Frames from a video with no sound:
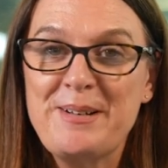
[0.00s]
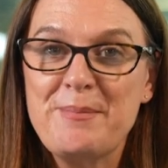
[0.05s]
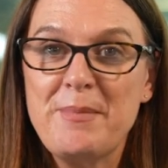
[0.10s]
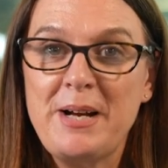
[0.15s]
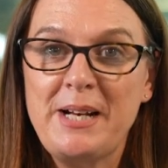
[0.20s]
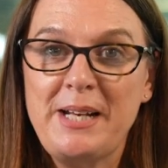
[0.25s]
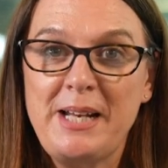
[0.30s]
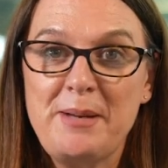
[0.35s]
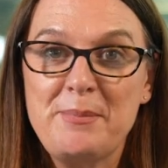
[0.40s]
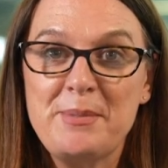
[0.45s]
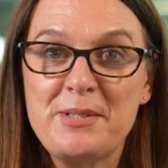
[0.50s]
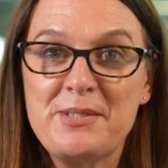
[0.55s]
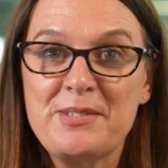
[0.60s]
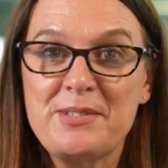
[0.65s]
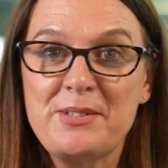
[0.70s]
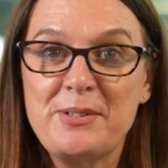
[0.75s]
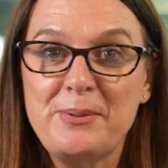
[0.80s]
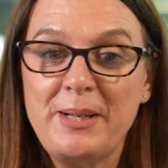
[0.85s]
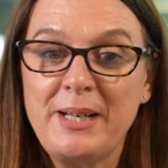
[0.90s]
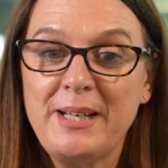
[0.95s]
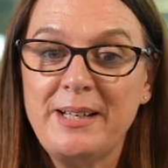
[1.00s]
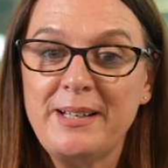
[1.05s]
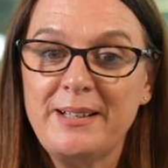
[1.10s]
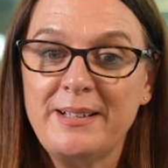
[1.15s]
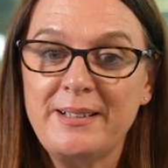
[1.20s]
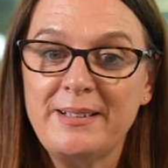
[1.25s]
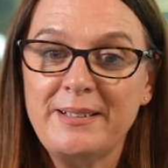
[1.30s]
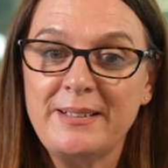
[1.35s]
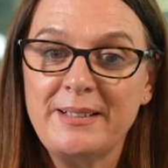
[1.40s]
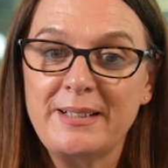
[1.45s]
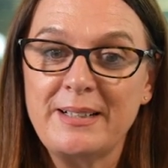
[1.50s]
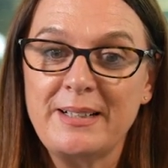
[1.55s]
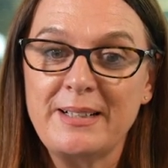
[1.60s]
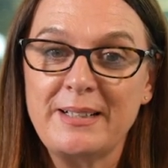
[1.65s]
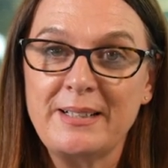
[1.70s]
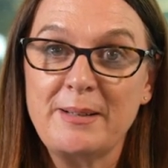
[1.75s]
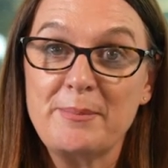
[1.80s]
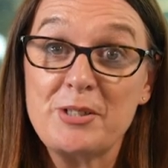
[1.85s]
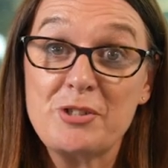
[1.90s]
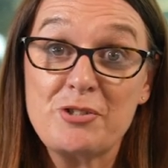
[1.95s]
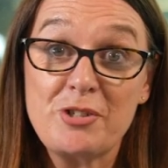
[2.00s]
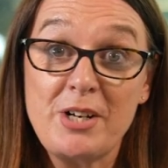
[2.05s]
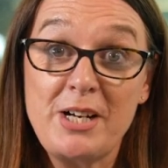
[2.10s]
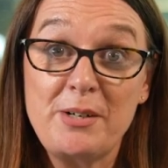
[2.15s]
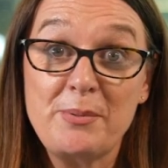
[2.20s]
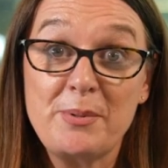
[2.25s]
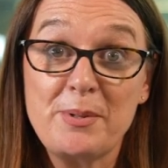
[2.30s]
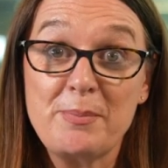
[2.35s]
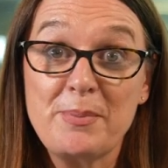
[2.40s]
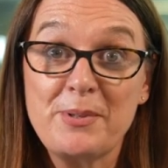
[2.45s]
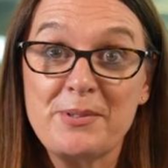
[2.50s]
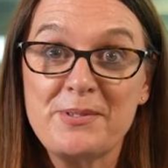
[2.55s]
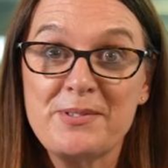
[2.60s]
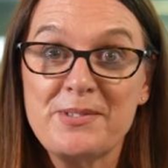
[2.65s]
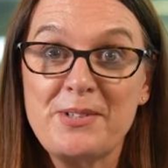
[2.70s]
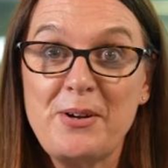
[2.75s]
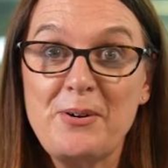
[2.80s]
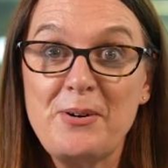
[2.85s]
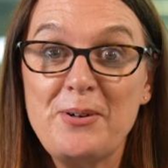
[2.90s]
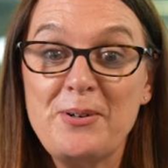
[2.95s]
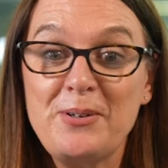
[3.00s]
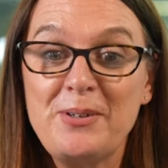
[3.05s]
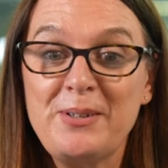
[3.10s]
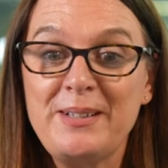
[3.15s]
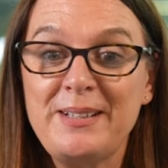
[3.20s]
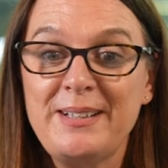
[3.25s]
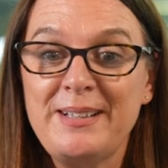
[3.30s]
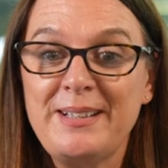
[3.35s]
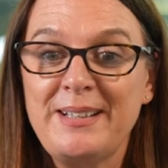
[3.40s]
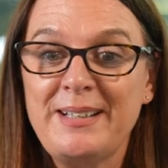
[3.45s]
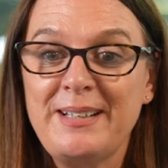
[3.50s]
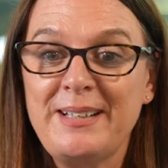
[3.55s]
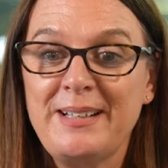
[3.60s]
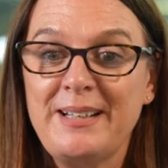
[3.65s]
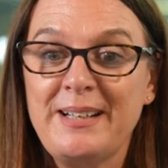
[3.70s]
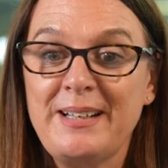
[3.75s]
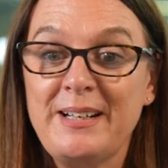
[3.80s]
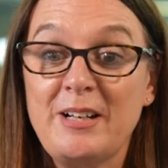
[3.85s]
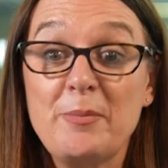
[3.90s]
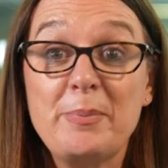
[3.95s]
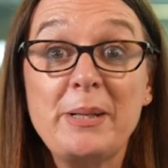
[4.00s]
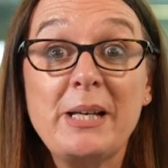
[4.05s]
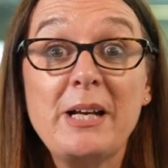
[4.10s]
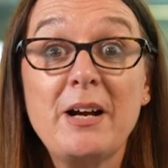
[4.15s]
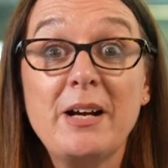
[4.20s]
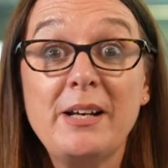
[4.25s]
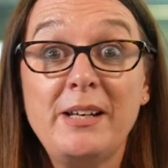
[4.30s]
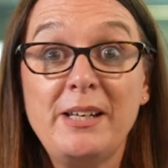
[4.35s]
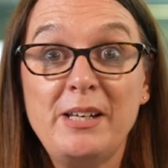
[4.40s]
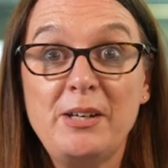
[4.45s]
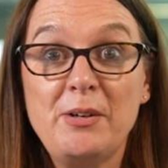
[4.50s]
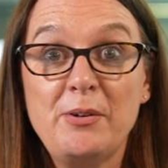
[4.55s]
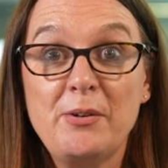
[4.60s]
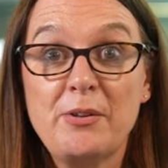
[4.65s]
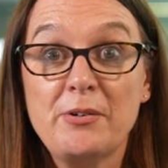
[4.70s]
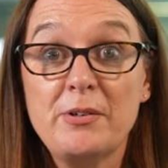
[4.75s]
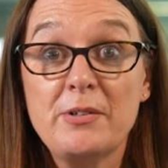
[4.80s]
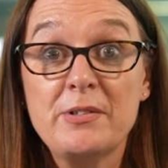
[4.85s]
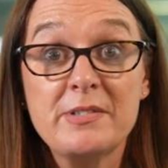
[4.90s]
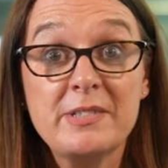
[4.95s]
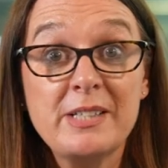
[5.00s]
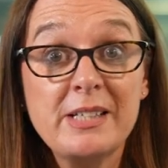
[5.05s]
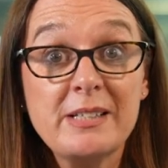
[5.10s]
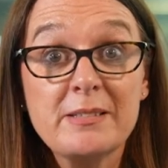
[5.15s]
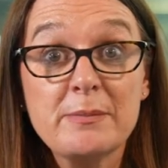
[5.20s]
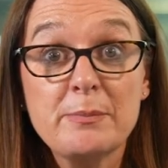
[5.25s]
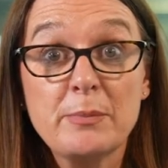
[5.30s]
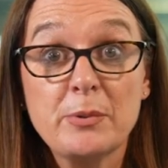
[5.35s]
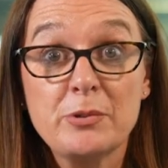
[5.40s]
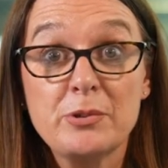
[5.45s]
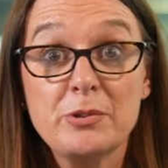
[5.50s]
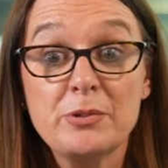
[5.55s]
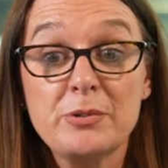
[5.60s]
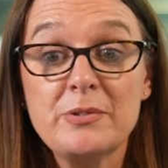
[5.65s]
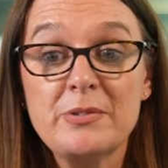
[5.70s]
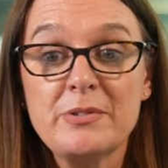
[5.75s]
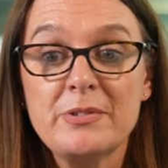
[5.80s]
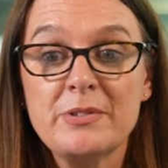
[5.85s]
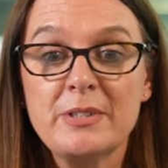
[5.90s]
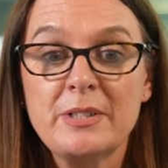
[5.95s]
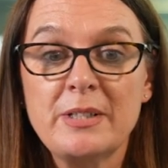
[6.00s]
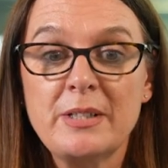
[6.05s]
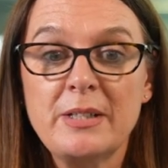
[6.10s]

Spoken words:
My name is Sue Inca and I'm a trainer with Bond Solon, and I'll be guiding you through 6 modules